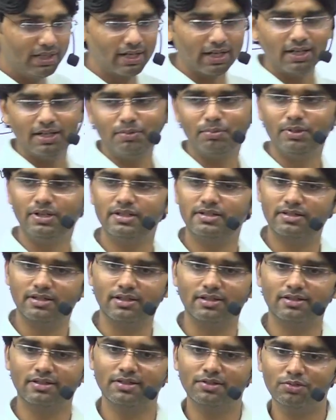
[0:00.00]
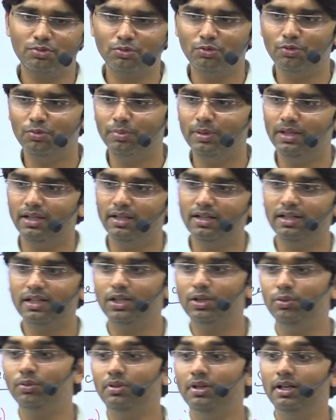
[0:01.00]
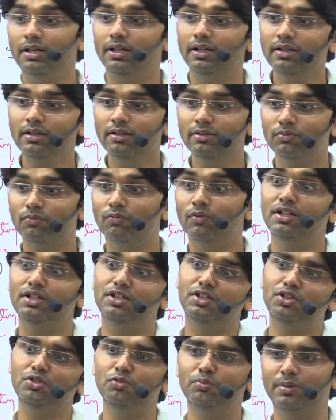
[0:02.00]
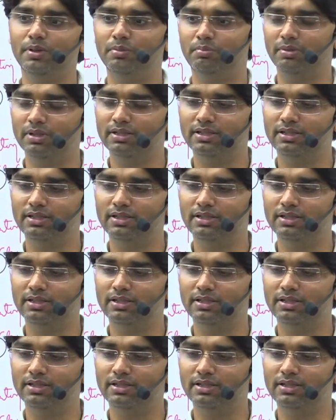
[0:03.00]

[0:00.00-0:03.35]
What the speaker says: administration should be included in one new paper,